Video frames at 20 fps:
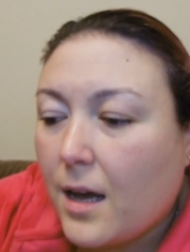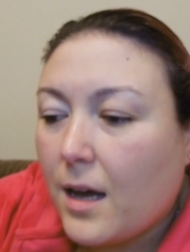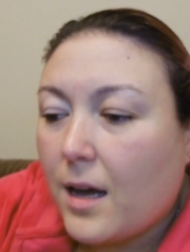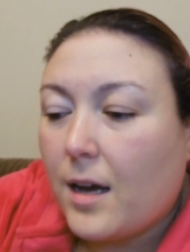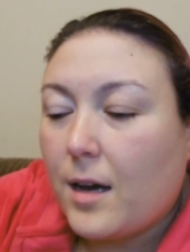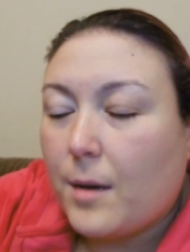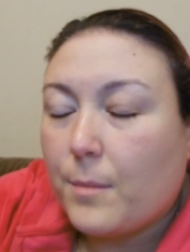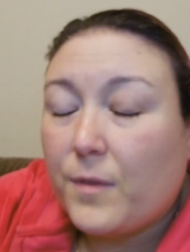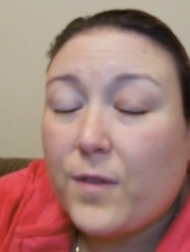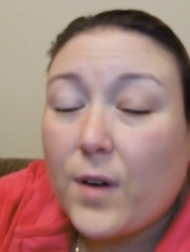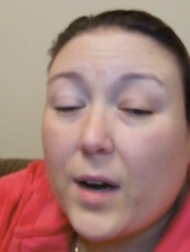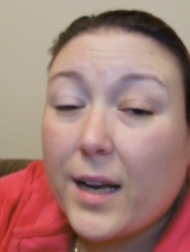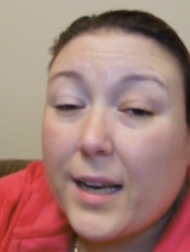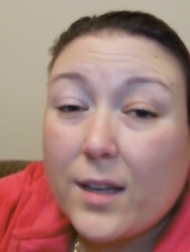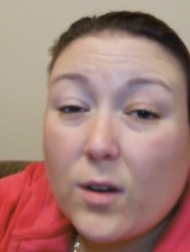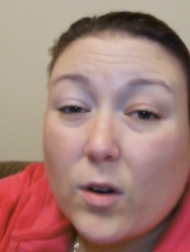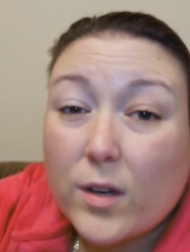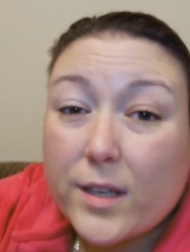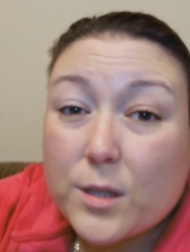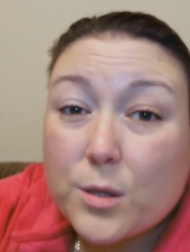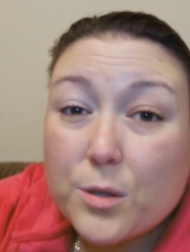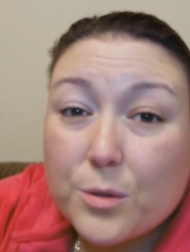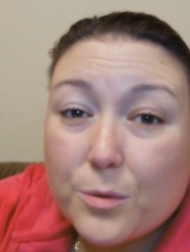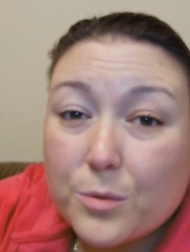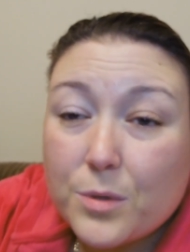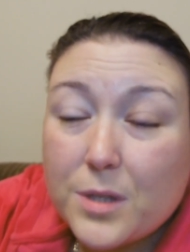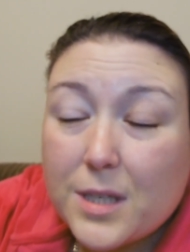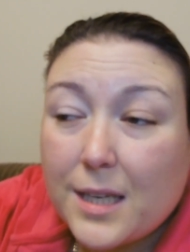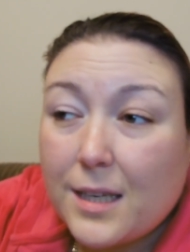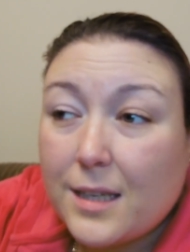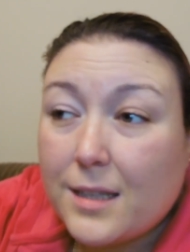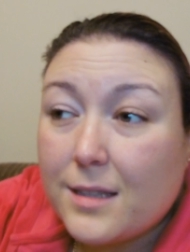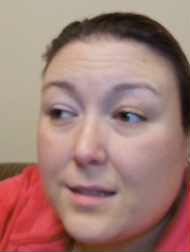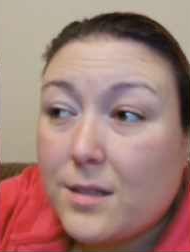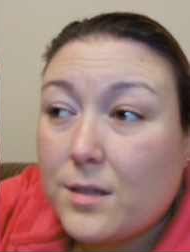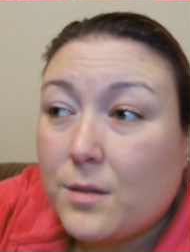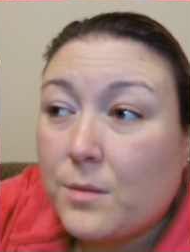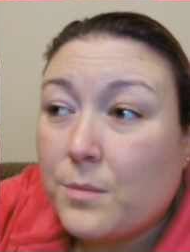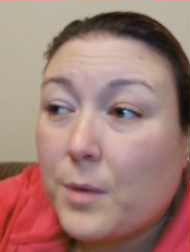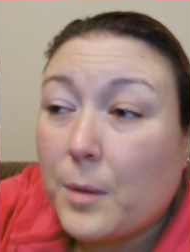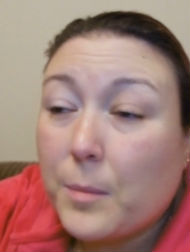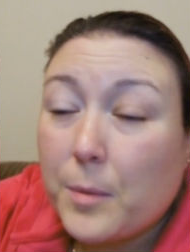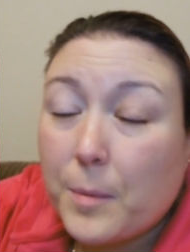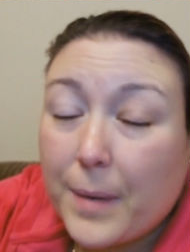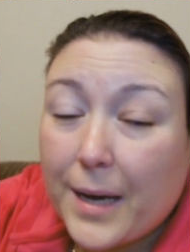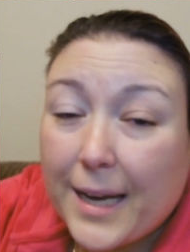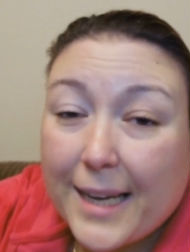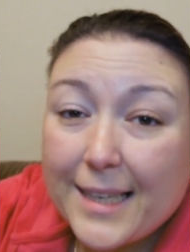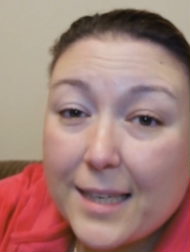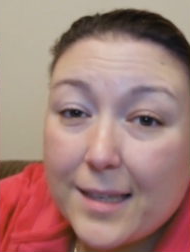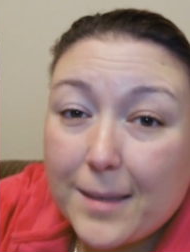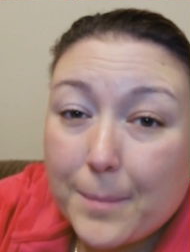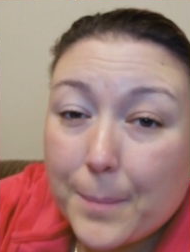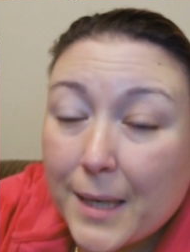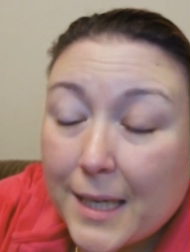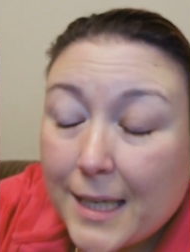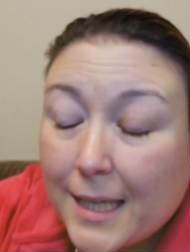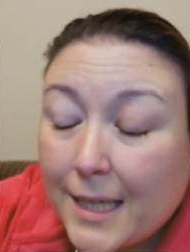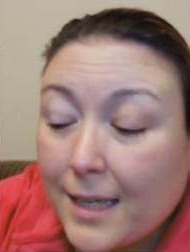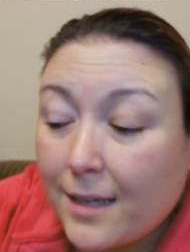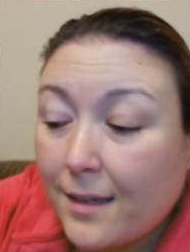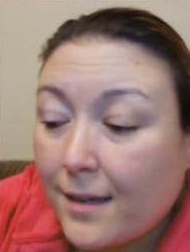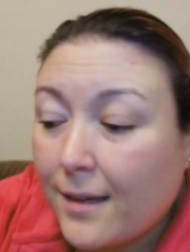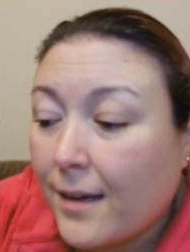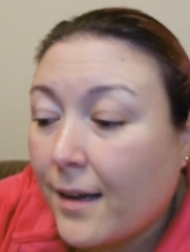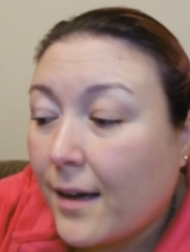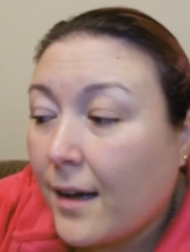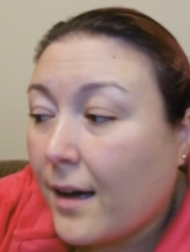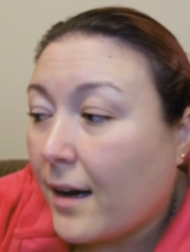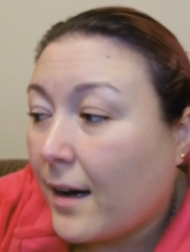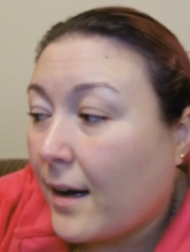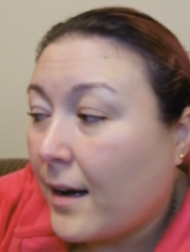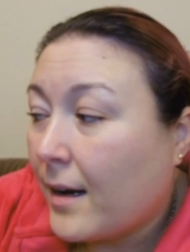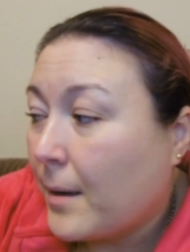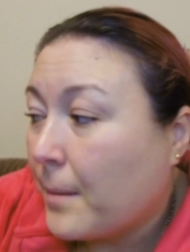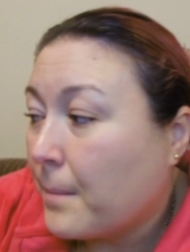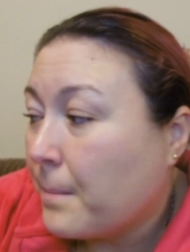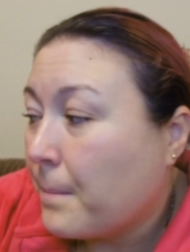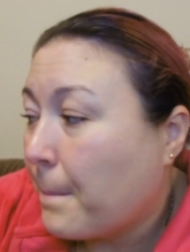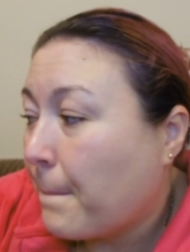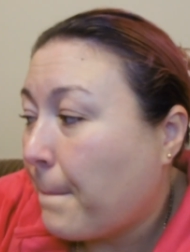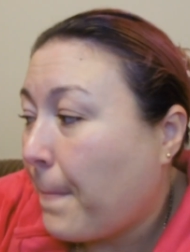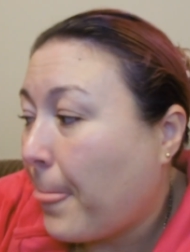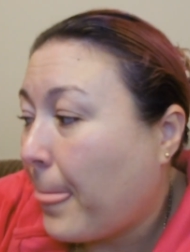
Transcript: Um, finally got it sorted, won't be paying any money, um,